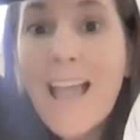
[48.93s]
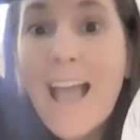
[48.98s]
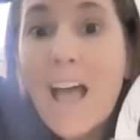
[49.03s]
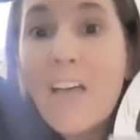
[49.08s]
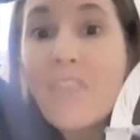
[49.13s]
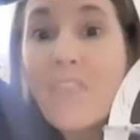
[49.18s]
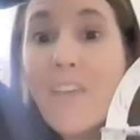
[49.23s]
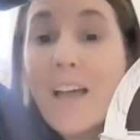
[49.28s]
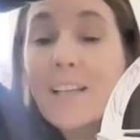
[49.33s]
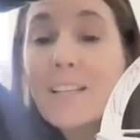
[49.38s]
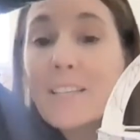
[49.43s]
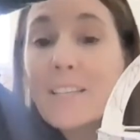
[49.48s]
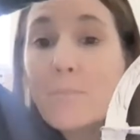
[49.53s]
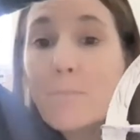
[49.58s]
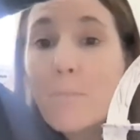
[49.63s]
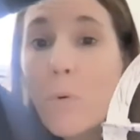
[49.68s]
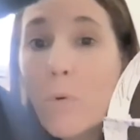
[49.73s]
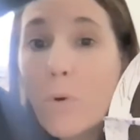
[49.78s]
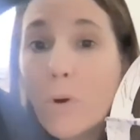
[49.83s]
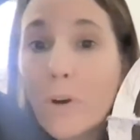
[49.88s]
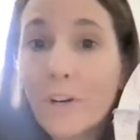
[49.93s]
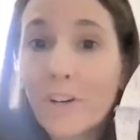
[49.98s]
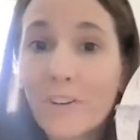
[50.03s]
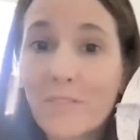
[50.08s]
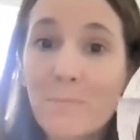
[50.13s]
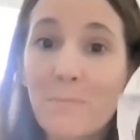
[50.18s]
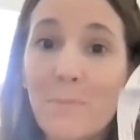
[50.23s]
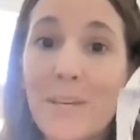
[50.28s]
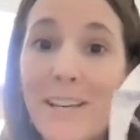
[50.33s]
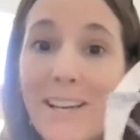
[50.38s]
And that's
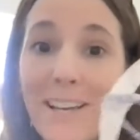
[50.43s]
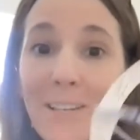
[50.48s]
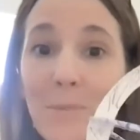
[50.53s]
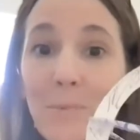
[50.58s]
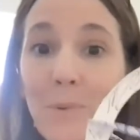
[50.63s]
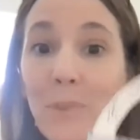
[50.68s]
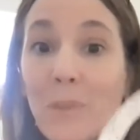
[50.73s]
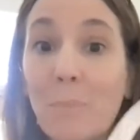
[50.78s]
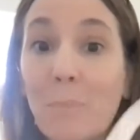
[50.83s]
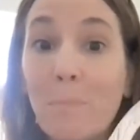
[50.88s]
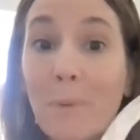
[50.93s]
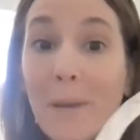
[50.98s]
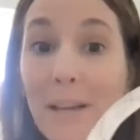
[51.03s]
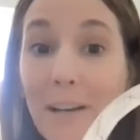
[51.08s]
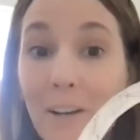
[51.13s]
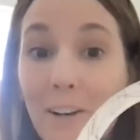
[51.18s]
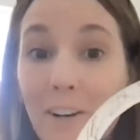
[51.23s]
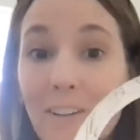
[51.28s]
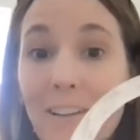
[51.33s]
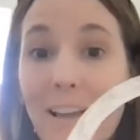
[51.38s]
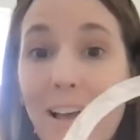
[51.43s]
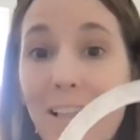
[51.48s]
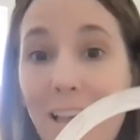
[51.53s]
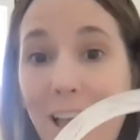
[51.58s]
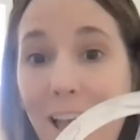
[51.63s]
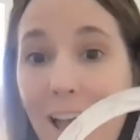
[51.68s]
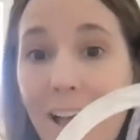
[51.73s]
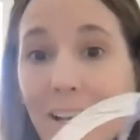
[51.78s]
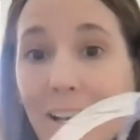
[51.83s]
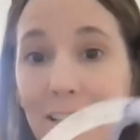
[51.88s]
important because with the parallel
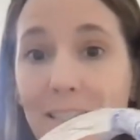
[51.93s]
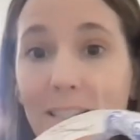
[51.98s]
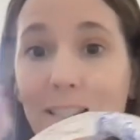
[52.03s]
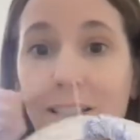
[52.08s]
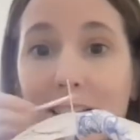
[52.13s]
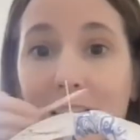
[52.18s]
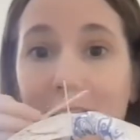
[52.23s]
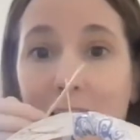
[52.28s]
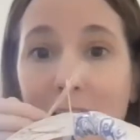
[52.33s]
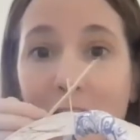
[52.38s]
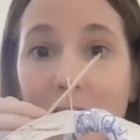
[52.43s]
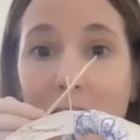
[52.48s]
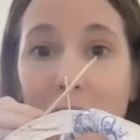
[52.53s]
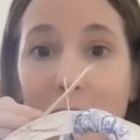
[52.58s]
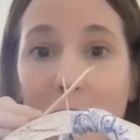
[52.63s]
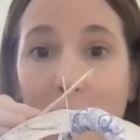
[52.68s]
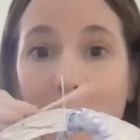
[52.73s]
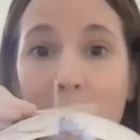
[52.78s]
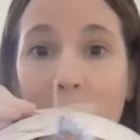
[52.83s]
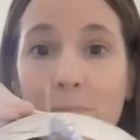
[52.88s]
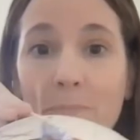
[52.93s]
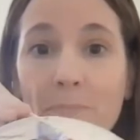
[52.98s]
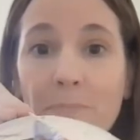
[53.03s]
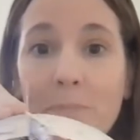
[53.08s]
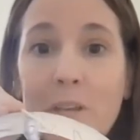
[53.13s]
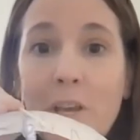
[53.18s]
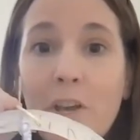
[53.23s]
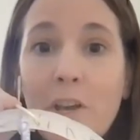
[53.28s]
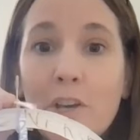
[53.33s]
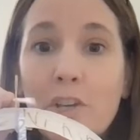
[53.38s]
axis theorem,
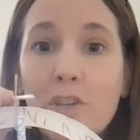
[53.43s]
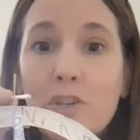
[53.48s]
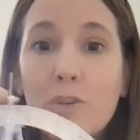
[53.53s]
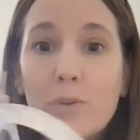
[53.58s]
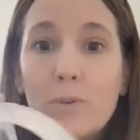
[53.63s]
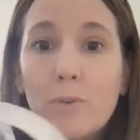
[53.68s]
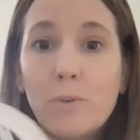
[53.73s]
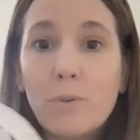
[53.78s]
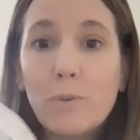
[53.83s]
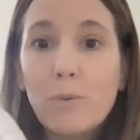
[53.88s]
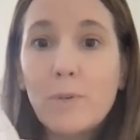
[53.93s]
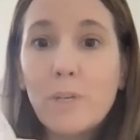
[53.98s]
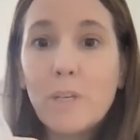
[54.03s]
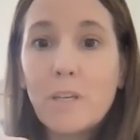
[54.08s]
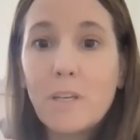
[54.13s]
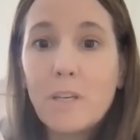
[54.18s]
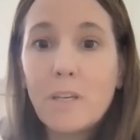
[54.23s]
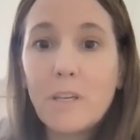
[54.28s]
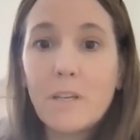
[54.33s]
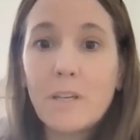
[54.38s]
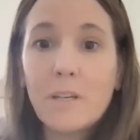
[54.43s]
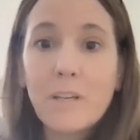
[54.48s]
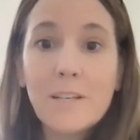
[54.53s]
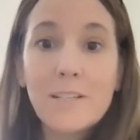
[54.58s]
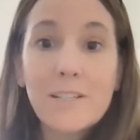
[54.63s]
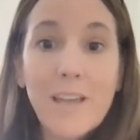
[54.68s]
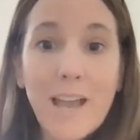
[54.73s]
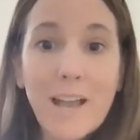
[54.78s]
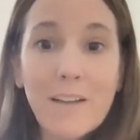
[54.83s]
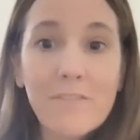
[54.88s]
you need
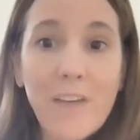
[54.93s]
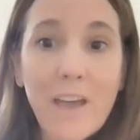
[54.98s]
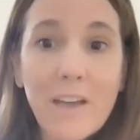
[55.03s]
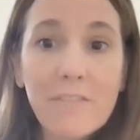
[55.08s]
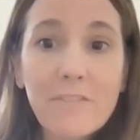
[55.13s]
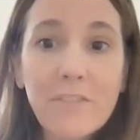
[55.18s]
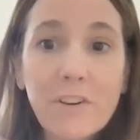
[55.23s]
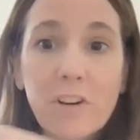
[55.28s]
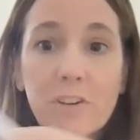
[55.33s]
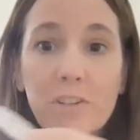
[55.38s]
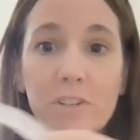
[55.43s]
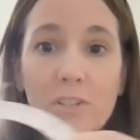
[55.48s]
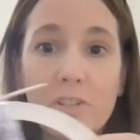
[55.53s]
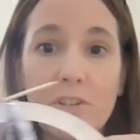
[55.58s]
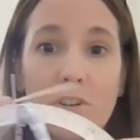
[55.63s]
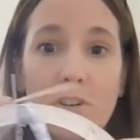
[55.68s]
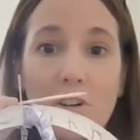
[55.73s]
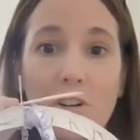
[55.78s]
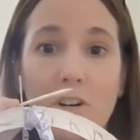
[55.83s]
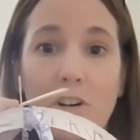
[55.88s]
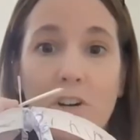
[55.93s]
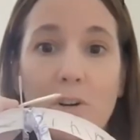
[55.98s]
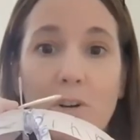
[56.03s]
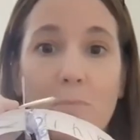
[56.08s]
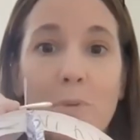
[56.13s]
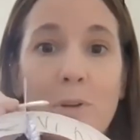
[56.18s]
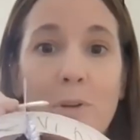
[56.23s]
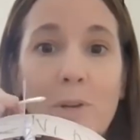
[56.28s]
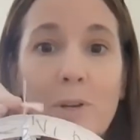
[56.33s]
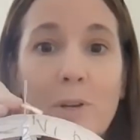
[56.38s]
to have that first term